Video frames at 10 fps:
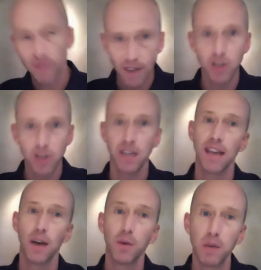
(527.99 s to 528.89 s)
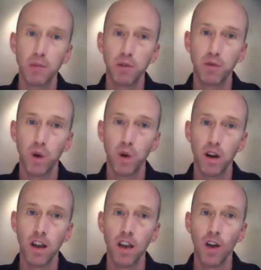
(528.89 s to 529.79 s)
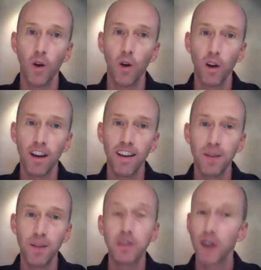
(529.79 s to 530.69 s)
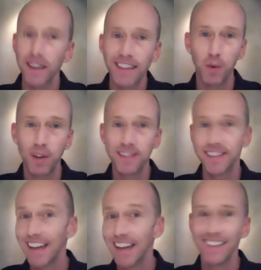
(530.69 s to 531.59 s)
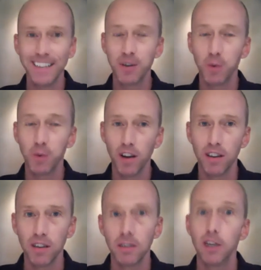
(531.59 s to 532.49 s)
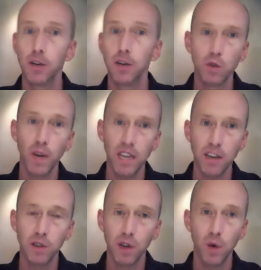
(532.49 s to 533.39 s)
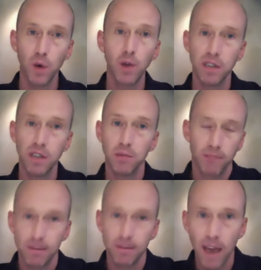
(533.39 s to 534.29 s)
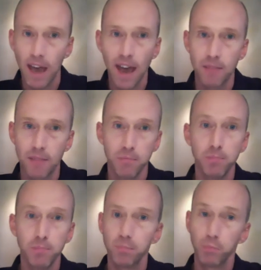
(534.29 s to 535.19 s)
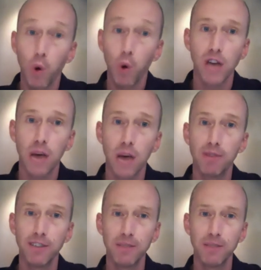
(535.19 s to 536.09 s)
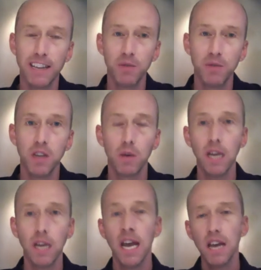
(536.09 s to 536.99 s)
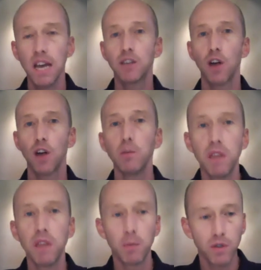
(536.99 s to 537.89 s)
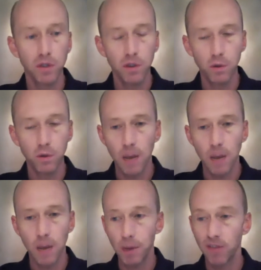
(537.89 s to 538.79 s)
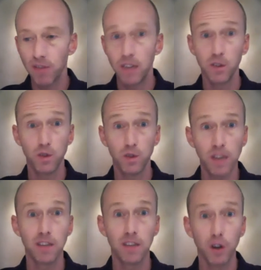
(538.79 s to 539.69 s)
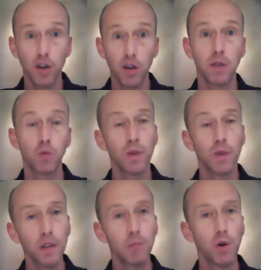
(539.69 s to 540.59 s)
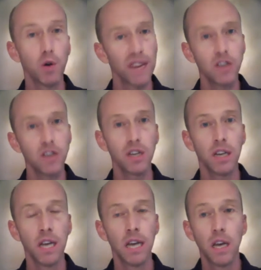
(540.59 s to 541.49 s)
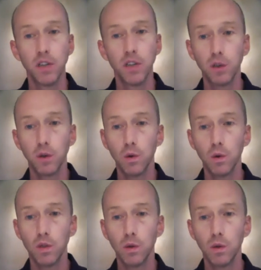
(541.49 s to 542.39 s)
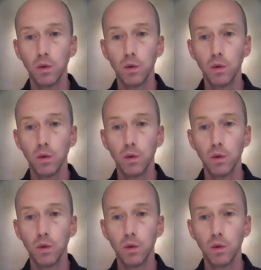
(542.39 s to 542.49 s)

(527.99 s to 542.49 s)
we've never done it that way before, or we tried that once and it didn't work, you know, 20 years ago when we did a poor job of it to begin with, right? It's hard to be that person who steps up and finds the strength and courage and real motivation to